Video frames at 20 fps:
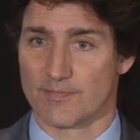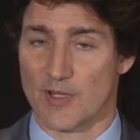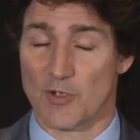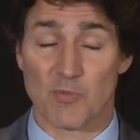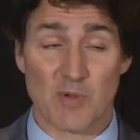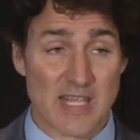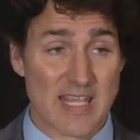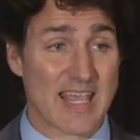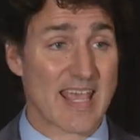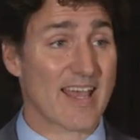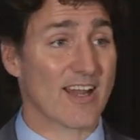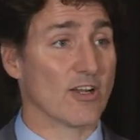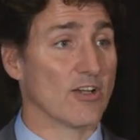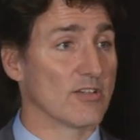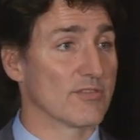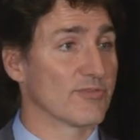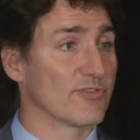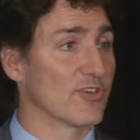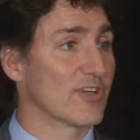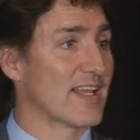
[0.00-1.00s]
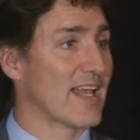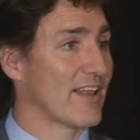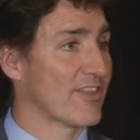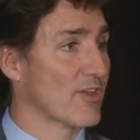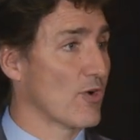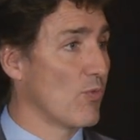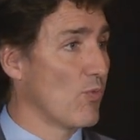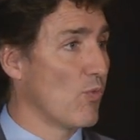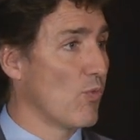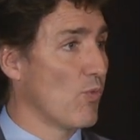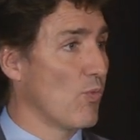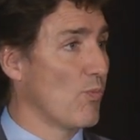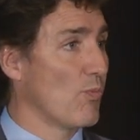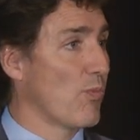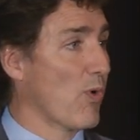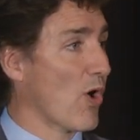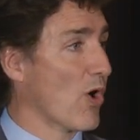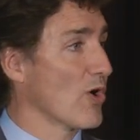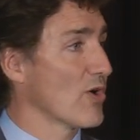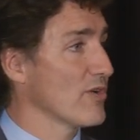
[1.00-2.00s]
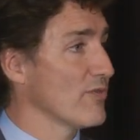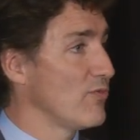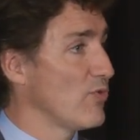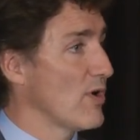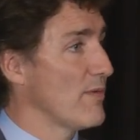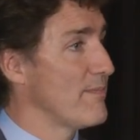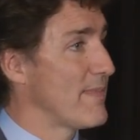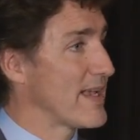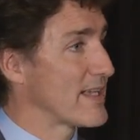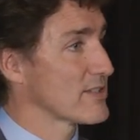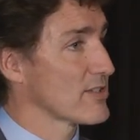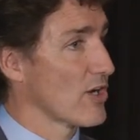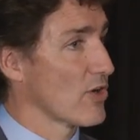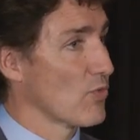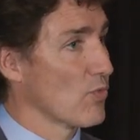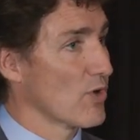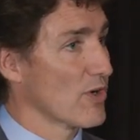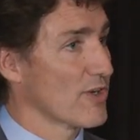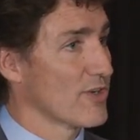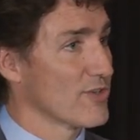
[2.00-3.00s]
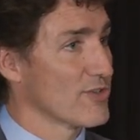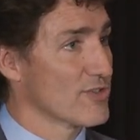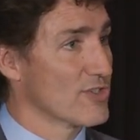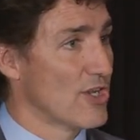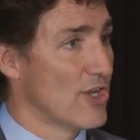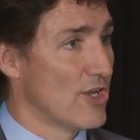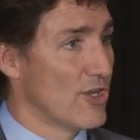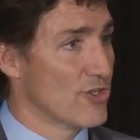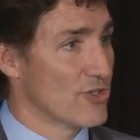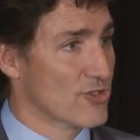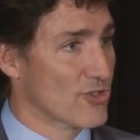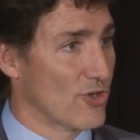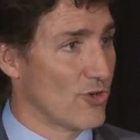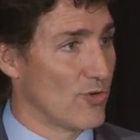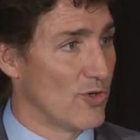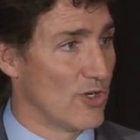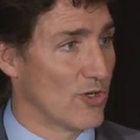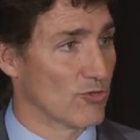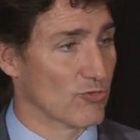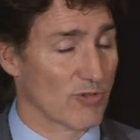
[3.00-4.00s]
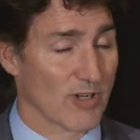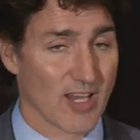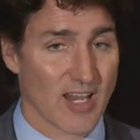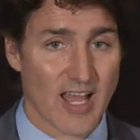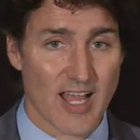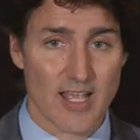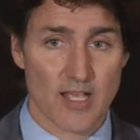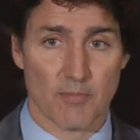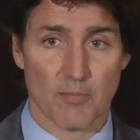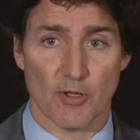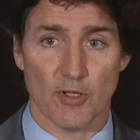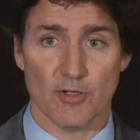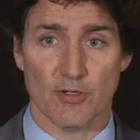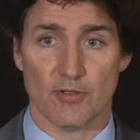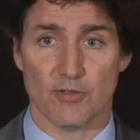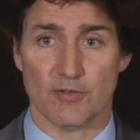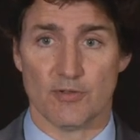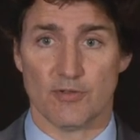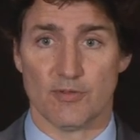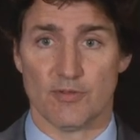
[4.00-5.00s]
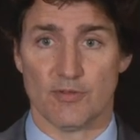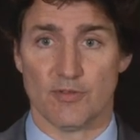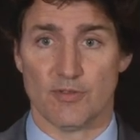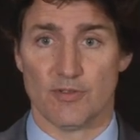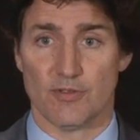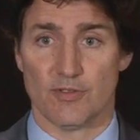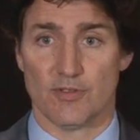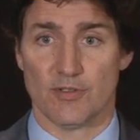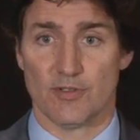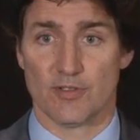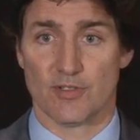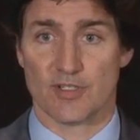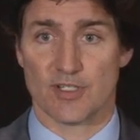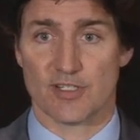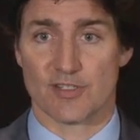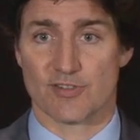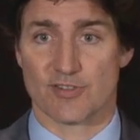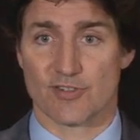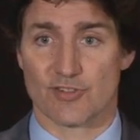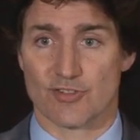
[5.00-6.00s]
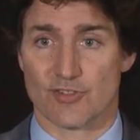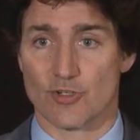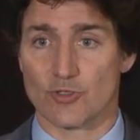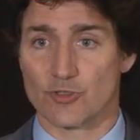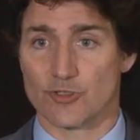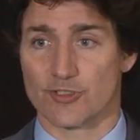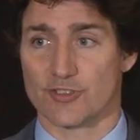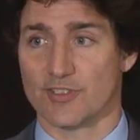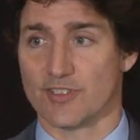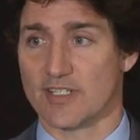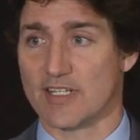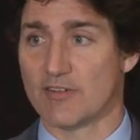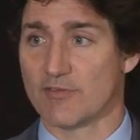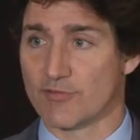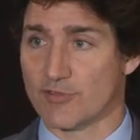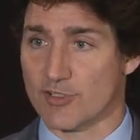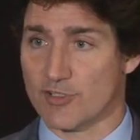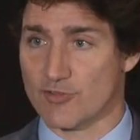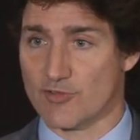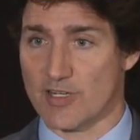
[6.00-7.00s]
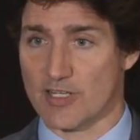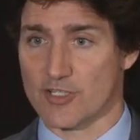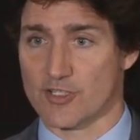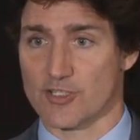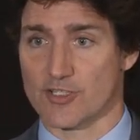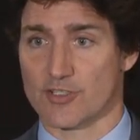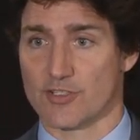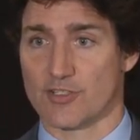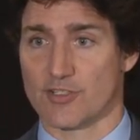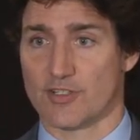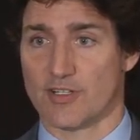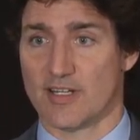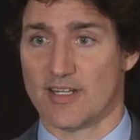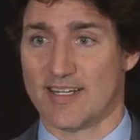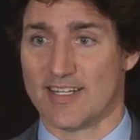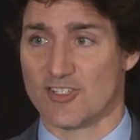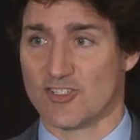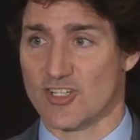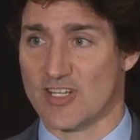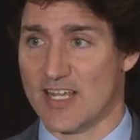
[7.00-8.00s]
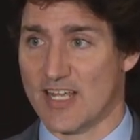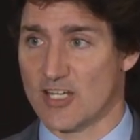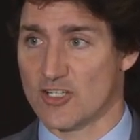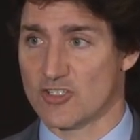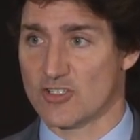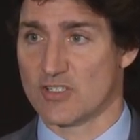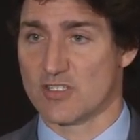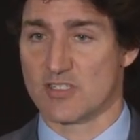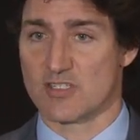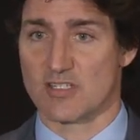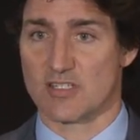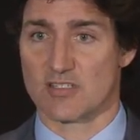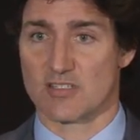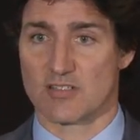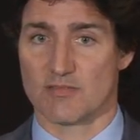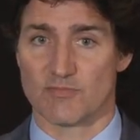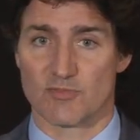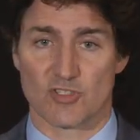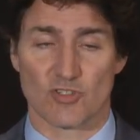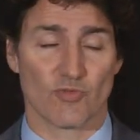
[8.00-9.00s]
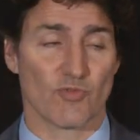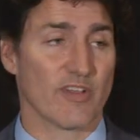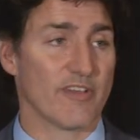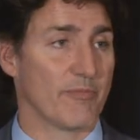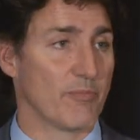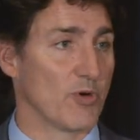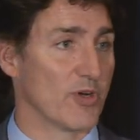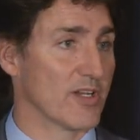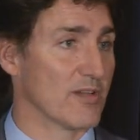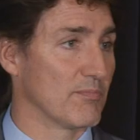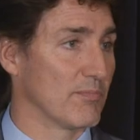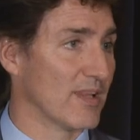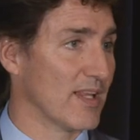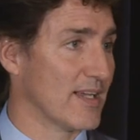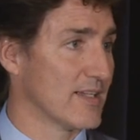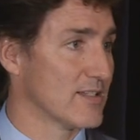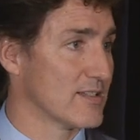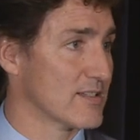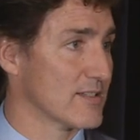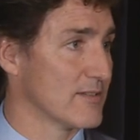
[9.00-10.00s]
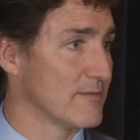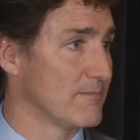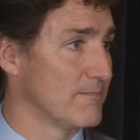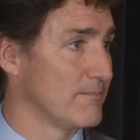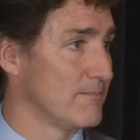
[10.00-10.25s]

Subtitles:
And we cannot forget that part of what makes our workers so reliable is the social infrastructure and education systems that we've put in place.